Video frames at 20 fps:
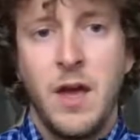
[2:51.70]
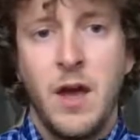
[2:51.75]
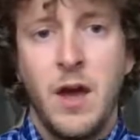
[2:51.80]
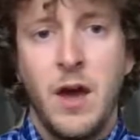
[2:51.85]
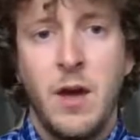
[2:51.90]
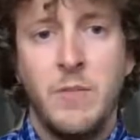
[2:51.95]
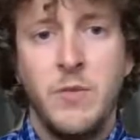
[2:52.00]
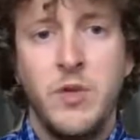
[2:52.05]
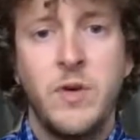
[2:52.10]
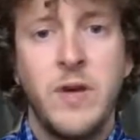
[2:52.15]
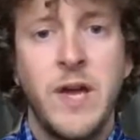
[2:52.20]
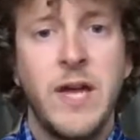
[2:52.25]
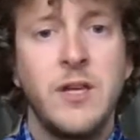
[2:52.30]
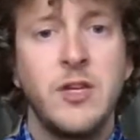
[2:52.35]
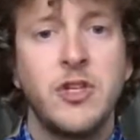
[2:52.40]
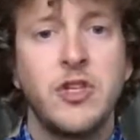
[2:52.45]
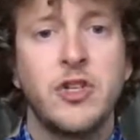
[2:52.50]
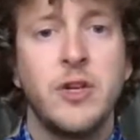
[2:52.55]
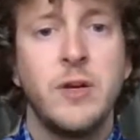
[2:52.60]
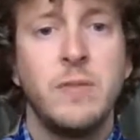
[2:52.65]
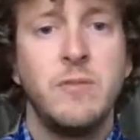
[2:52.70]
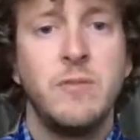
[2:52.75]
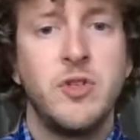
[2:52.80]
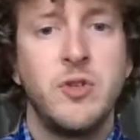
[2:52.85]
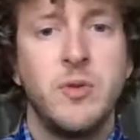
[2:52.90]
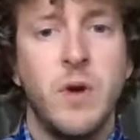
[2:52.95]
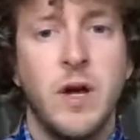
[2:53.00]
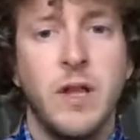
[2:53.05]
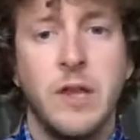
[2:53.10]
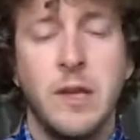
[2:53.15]
You can stream
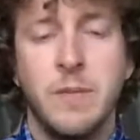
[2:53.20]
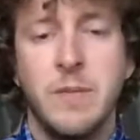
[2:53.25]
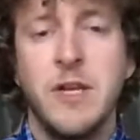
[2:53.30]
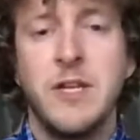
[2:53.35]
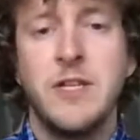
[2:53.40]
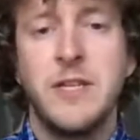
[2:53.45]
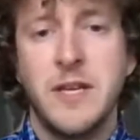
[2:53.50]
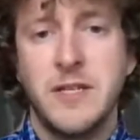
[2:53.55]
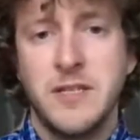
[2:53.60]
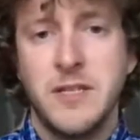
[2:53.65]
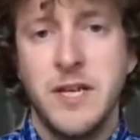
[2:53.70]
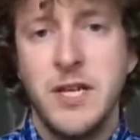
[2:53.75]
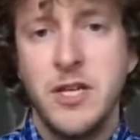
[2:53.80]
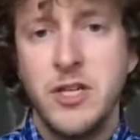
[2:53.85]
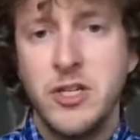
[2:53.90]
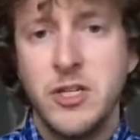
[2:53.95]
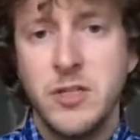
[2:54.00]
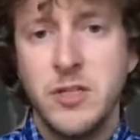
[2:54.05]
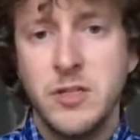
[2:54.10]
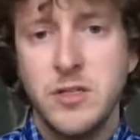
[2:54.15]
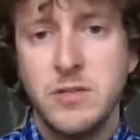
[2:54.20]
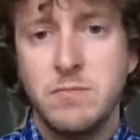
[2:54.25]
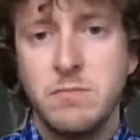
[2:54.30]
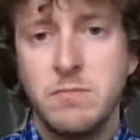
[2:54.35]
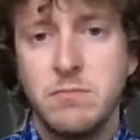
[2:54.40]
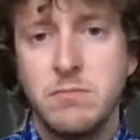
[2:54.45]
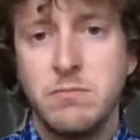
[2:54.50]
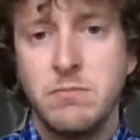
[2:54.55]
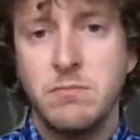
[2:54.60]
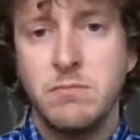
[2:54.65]
to unlimited destinations,
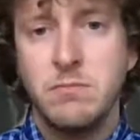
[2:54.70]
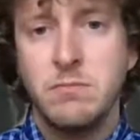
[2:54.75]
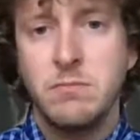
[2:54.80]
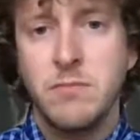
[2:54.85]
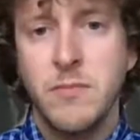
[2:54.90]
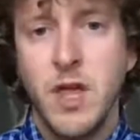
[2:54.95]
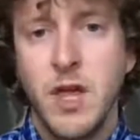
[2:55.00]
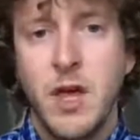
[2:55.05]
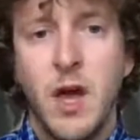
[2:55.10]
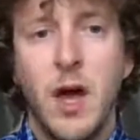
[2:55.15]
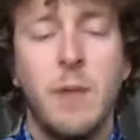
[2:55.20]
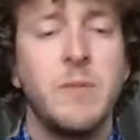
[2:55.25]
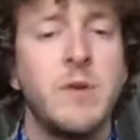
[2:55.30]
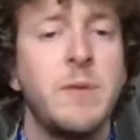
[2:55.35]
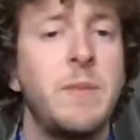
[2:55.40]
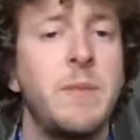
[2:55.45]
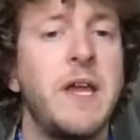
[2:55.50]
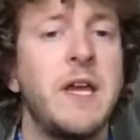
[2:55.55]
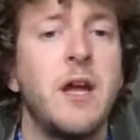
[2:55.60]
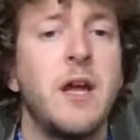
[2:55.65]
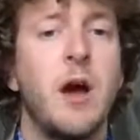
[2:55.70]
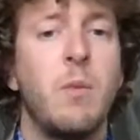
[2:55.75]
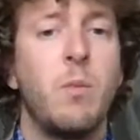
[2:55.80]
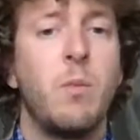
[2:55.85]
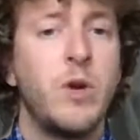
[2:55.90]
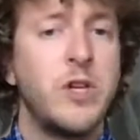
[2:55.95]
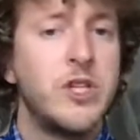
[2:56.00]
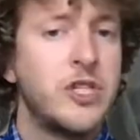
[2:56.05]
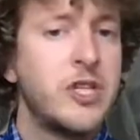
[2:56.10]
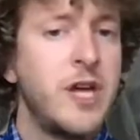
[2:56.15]
depending on
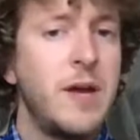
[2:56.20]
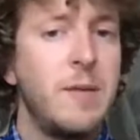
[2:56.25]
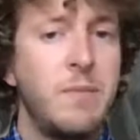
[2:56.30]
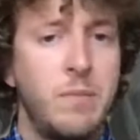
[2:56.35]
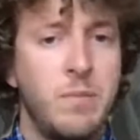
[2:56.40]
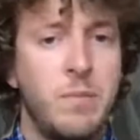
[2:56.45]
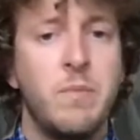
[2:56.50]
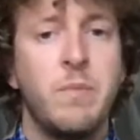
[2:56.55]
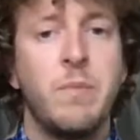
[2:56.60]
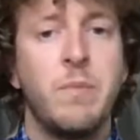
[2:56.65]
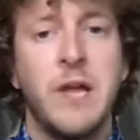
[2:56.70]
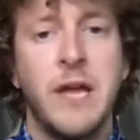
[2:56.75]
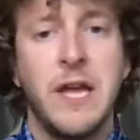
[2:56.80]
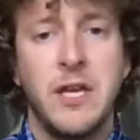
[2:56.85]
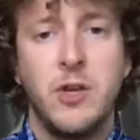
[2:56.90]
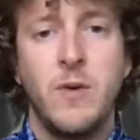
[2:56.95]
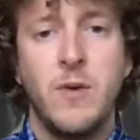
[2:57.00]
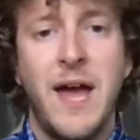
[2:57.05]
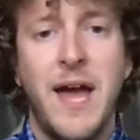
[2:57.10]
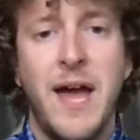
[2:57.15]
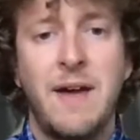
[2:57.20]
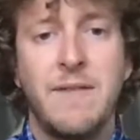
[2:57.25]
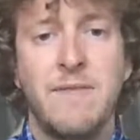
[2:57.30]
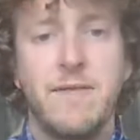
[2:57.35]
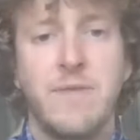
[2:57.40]
which type plan you have.